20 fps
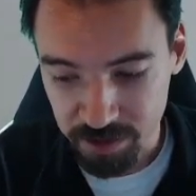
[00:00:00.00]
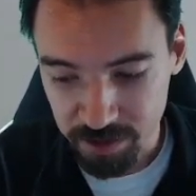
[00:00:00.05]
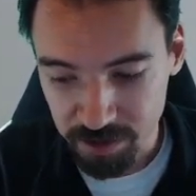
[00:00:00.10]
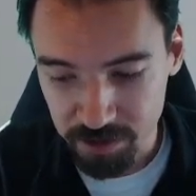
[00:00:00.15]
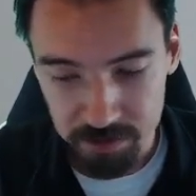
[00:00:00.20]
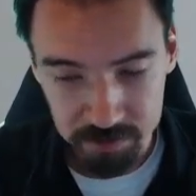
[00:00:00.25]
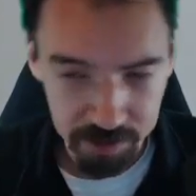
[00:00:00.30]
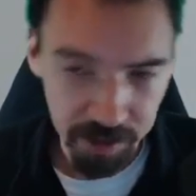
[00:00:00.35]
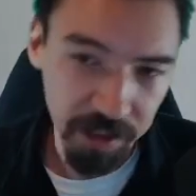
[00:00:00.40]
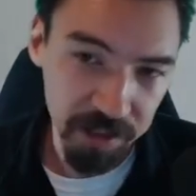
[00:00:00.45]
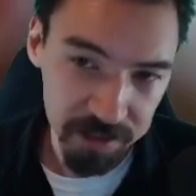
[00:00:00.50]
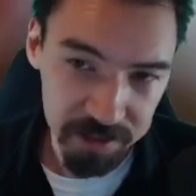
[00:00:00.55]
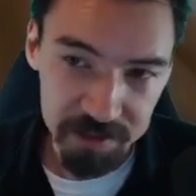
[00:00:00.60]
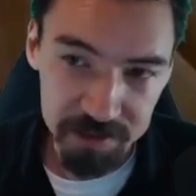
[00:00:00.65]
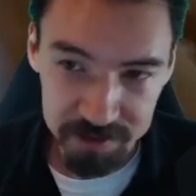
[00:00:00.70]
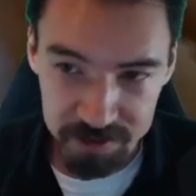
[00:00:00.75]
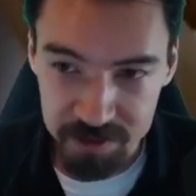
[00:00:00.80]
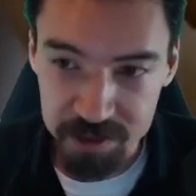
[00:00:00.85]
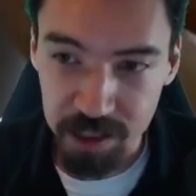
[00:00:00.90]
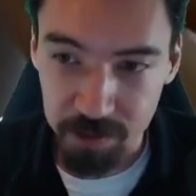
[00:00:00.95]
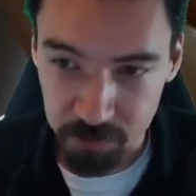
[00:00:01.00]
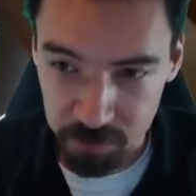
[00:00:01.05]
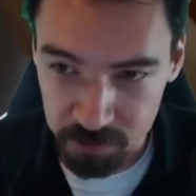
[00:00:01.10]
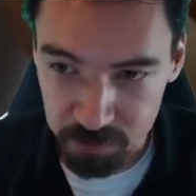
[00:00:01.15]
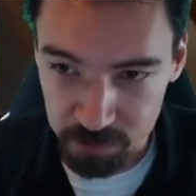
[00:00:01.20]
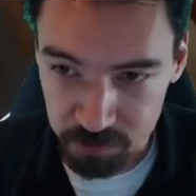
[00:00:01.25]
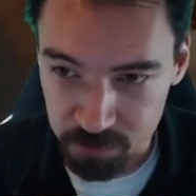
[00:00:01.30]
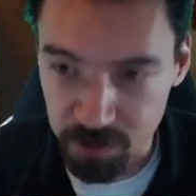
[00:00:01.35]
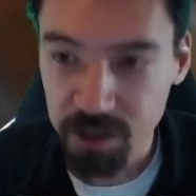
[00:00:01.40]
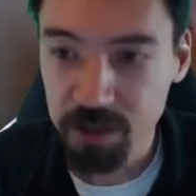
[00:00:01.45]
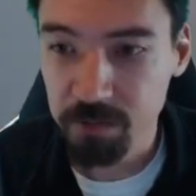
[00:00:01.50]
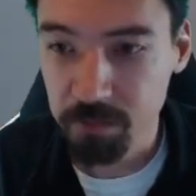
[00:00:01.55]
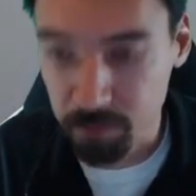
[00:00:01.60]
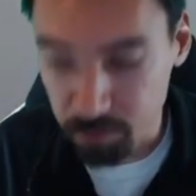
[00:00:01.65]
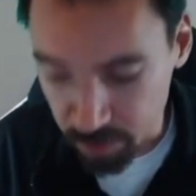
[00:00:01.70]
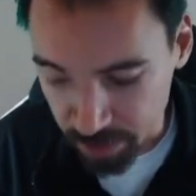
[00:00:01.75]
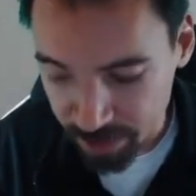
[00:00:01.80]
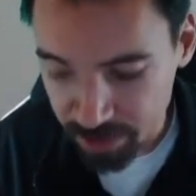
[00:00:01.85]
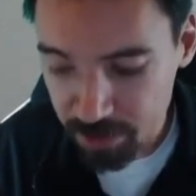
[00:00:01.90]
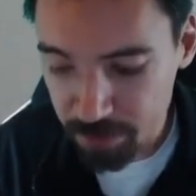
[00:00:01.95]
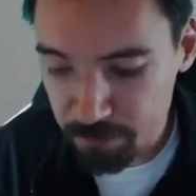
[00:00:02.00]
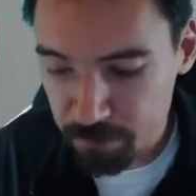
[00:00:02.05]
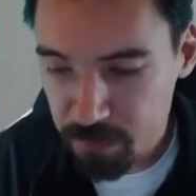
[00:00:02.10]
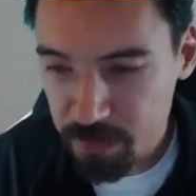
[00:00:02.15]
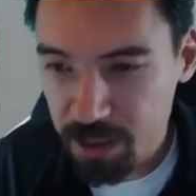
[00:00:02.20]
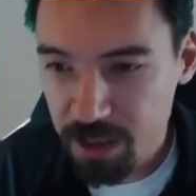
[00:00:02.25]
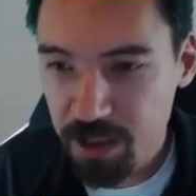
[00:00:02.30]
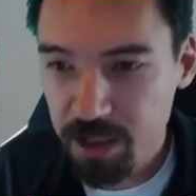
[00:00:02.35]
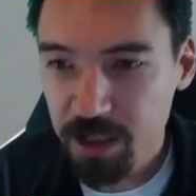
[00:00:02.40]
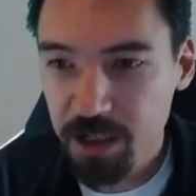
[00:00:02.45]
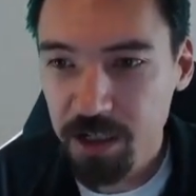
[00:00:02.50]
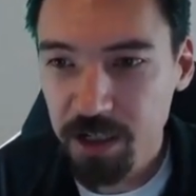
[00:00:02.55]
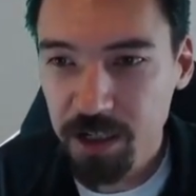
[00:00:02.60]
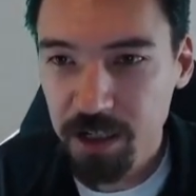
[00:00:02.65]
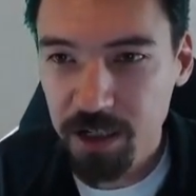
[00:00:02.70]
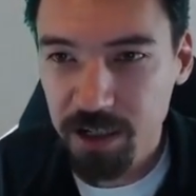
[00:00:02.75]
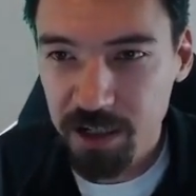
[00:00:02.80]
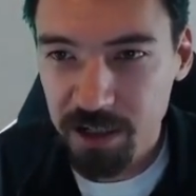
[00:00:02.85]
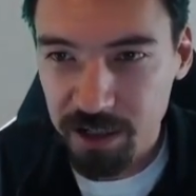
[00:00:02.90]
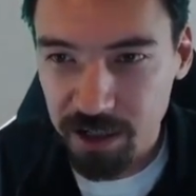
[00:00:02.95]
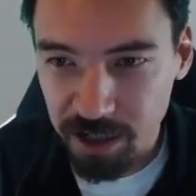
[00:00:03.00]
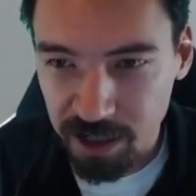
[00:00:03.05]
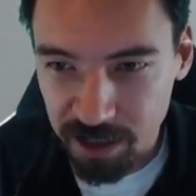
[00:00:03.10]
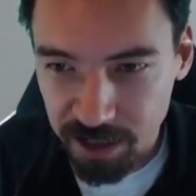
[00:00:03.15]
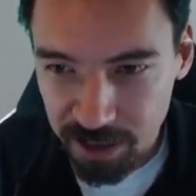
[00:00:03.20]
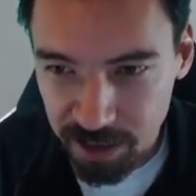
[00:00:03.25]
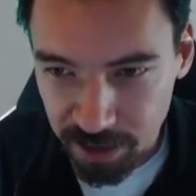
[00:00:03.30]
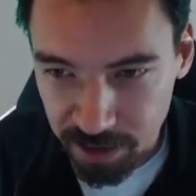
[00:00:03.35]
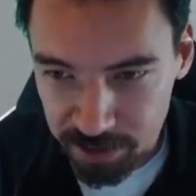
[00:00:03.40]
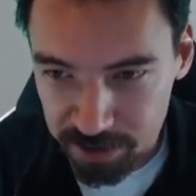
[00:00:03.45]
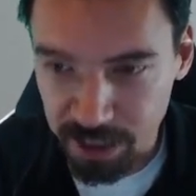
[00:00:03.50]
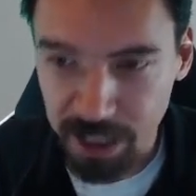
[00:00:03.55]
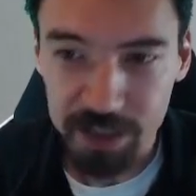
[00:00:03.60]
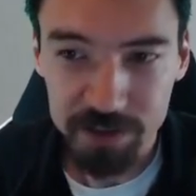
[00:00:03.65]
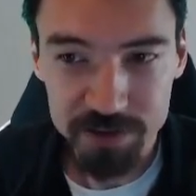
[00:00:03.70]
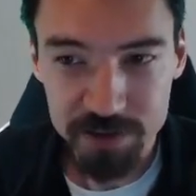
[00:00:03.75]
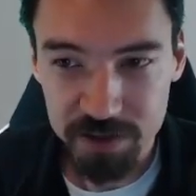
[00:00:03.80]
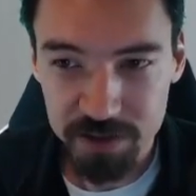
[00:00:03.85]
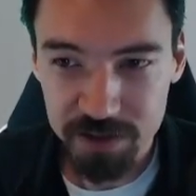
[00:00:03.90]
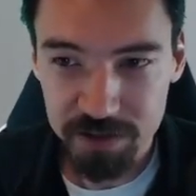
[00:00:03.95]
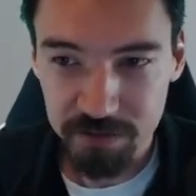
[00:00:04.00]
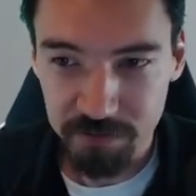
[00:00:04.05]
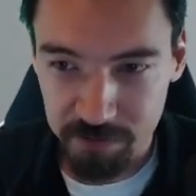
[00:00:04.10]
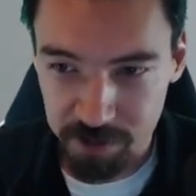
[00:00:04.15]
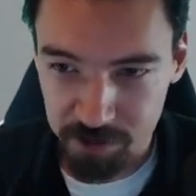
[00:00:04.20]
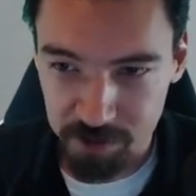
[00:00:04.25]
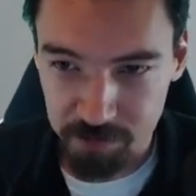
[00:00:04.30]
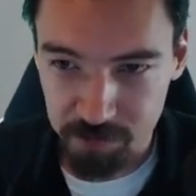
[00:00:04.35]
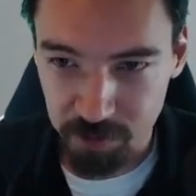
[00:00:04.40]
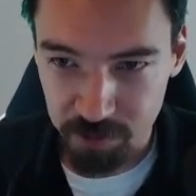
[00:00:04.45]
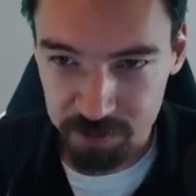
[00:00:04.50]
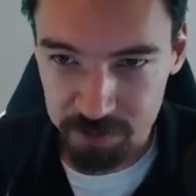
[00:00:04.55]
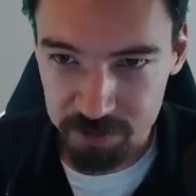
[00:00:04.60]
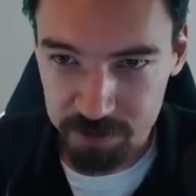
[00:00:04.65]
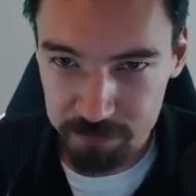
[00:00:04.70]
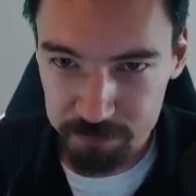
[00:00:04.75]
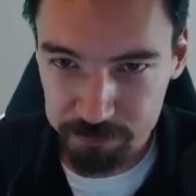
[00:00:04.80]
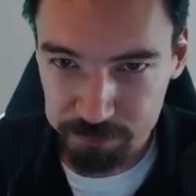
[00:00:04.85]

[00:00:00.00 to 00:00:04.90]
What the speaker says: I guess this is a separate cool trick, but analysis, very important.